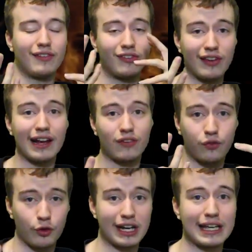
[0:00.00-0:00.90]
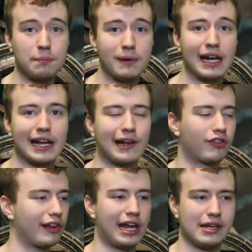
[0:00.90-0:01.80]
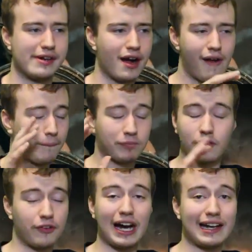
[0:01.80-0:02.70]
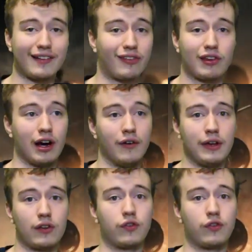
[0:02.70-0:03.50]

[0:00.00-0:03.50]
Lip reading: 6 freaking minutes! And the fight itself is